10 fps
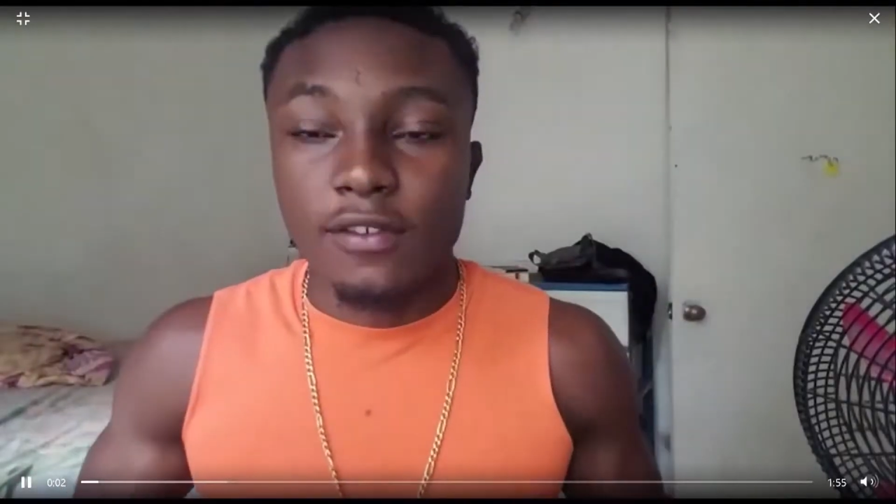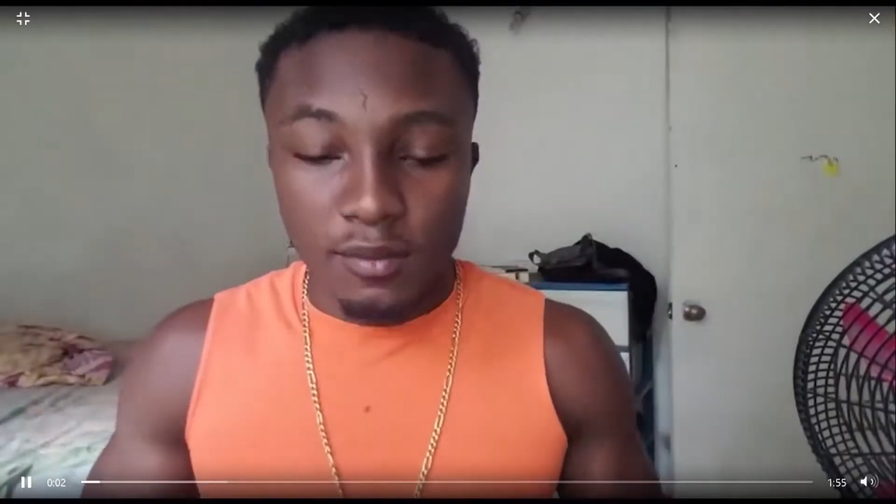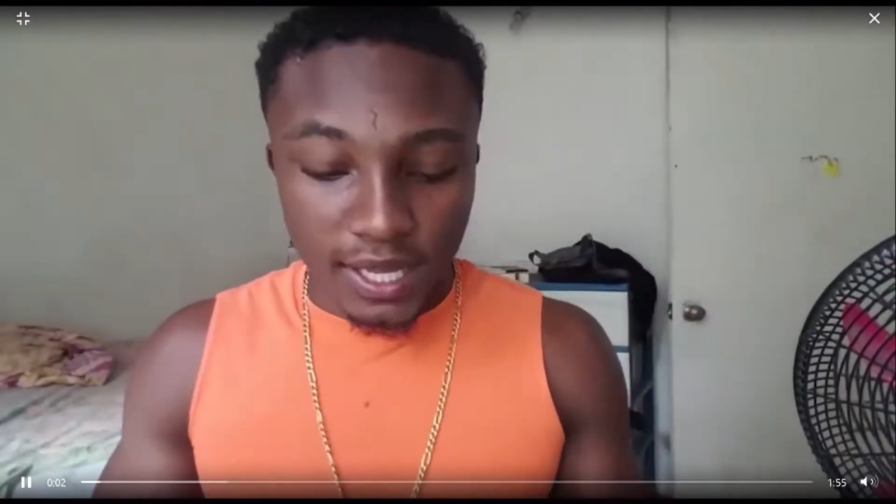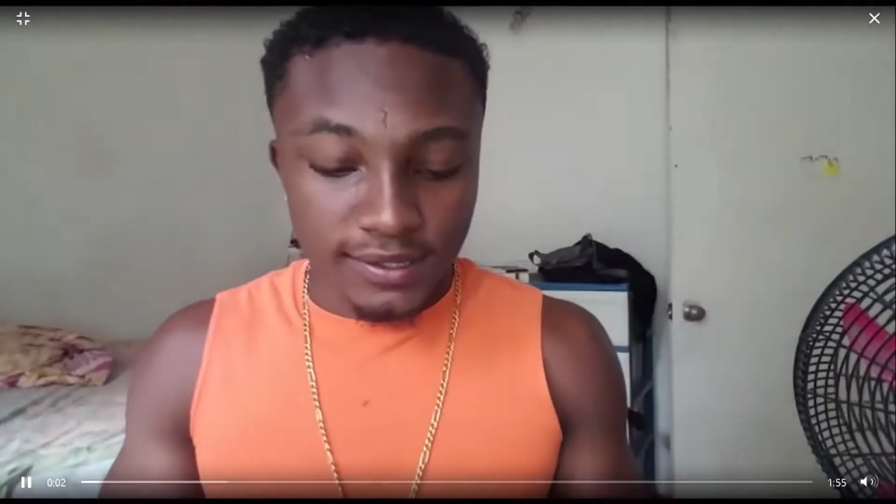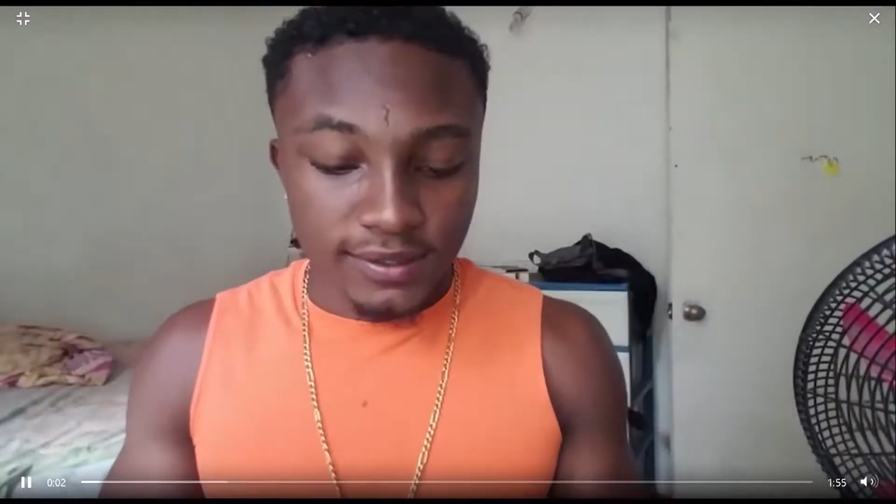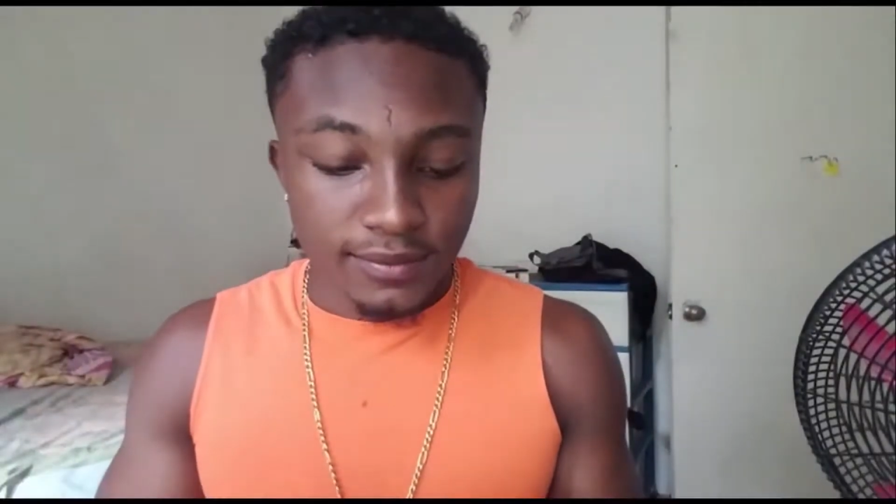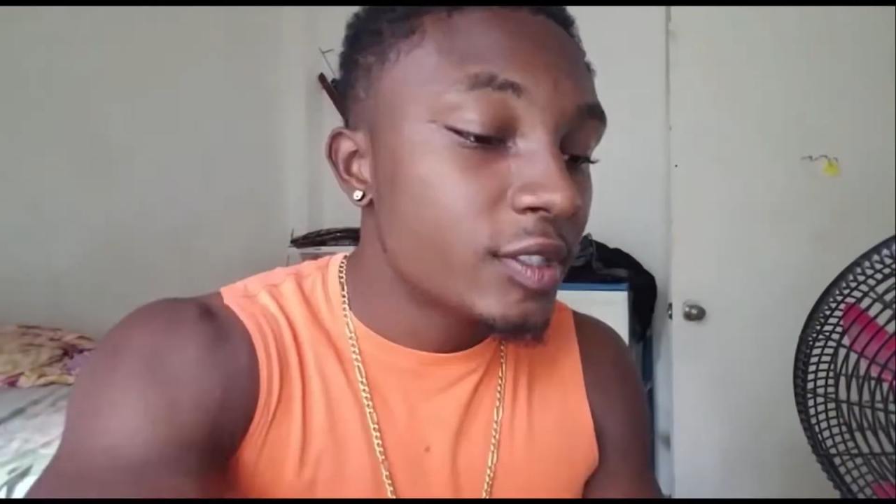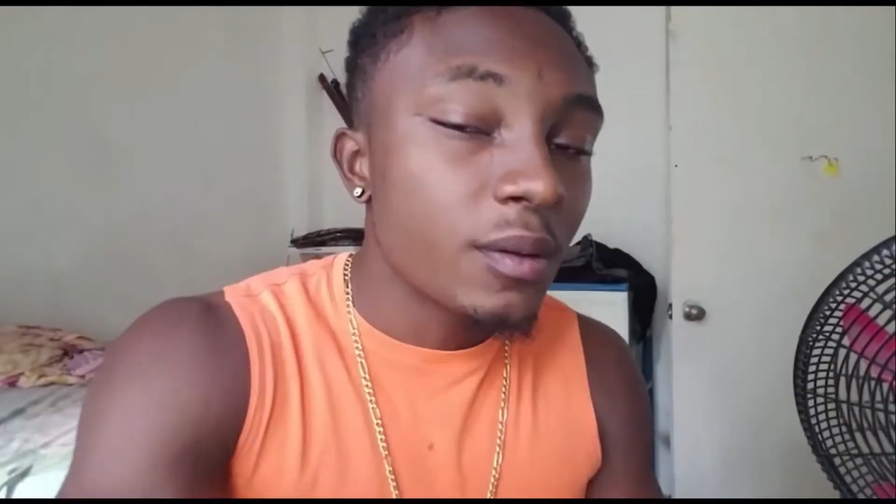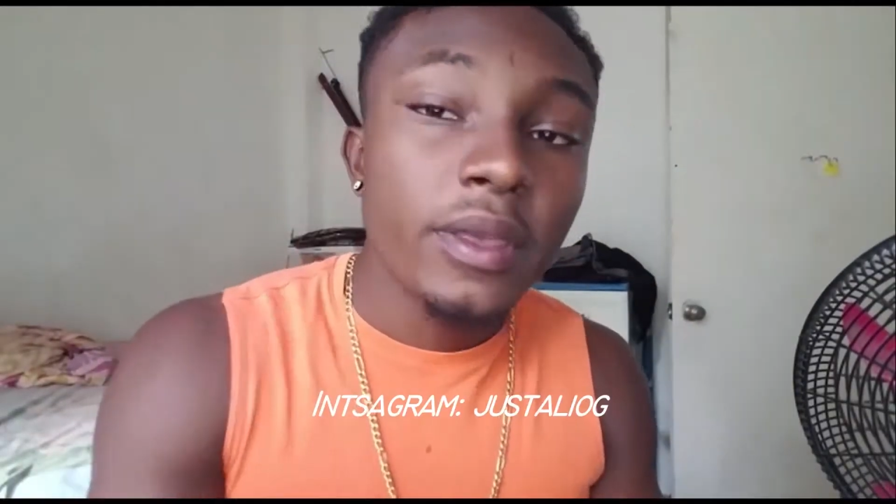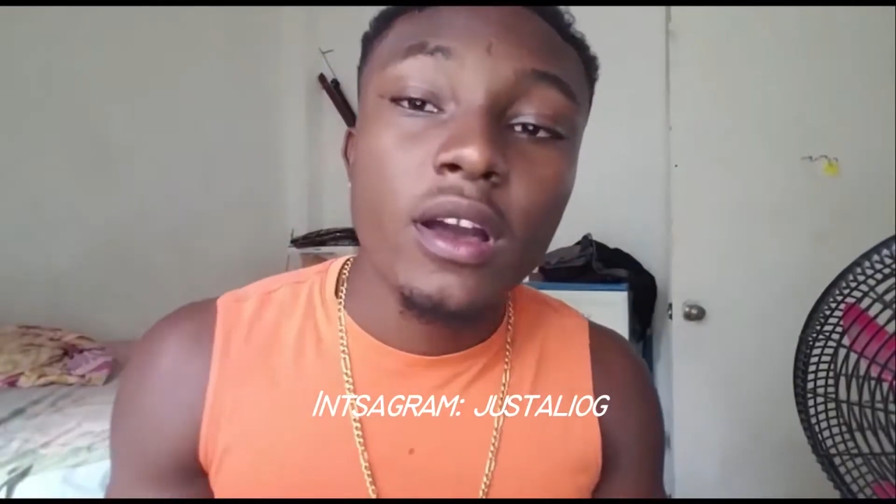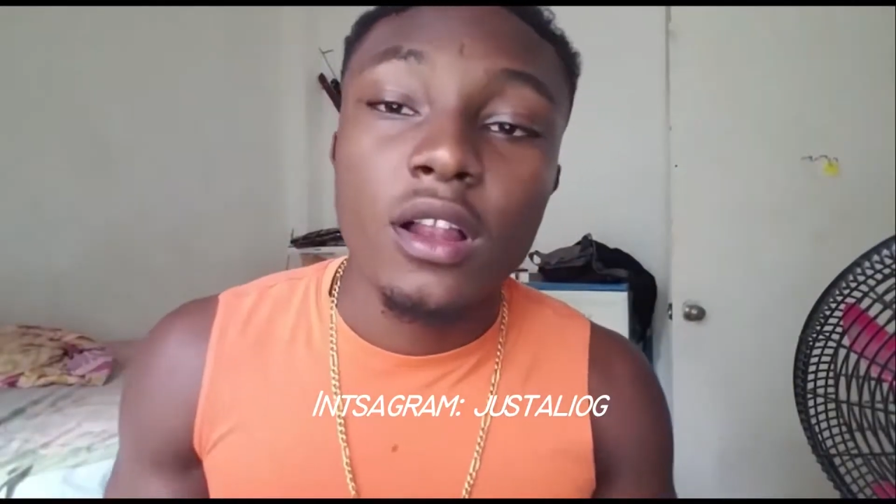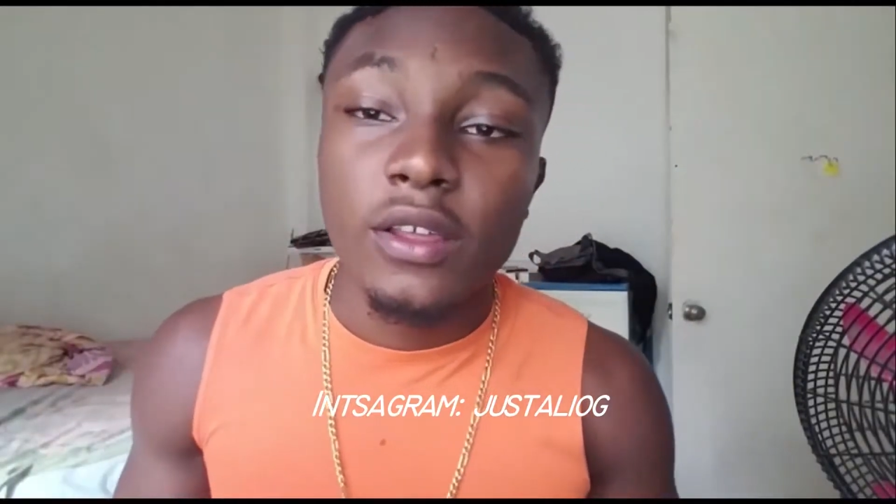mass. Some of y'all